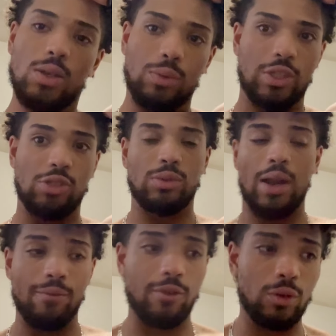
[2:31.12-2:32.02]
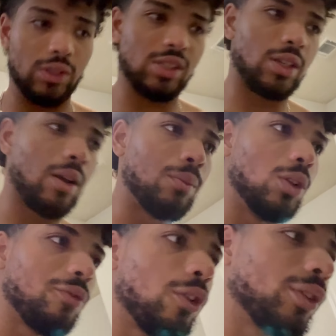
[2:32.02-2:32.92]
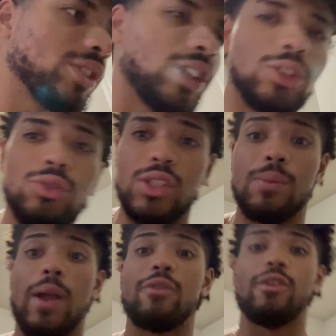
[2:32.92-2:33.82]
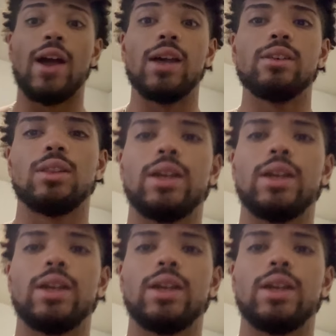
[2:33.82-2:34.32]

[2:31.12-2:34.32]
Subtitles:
which is what I'm focused on, I'm focused on losing my fat.